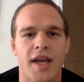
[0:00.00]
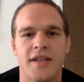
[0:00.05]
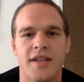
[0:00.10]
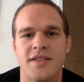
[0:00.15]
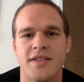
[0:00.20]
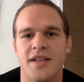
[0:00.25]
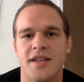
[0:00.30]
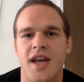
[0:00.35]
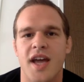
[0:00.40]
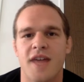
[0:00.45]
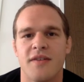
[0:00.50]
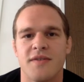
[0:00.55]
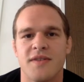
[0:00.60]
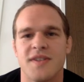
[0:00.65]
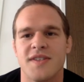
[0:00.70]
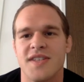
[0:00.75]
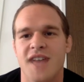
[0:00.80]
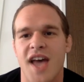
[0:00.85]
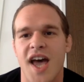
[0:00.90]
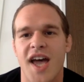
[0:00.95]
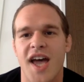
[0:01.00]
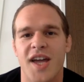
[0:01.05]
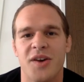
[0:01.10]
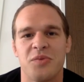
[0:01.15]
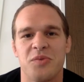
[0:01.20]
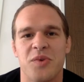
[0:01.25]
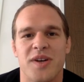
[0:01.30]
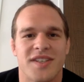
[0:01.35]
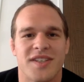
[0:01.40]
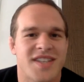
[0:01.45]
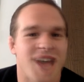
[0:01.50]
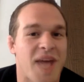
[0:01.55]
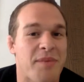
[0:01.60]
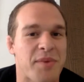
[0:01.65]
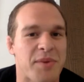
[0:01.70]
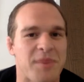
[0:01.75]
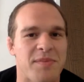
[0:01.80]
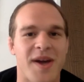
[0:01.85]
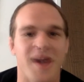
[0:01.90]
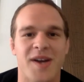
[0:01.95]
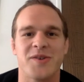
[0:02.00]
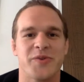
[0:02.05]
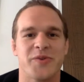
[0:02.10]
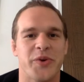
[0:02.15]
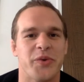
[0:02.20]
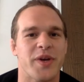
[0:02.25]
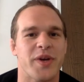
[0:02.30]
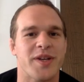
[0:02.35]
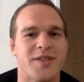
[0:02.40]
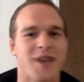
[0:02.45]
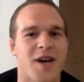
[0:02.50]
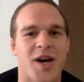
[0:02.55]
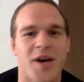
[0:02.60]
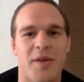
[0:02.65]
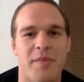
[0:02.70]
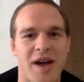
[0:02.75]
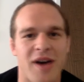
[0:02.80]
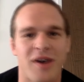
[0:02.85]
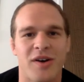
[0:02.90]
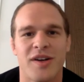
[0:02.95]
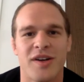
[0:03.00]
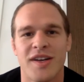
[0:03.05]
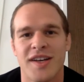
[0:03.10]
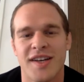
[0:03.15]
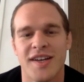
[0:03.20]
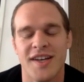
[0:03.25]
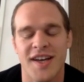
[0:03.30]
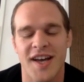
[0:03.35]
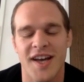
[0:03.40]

I get to kind of decide what topic matters we want to talk about,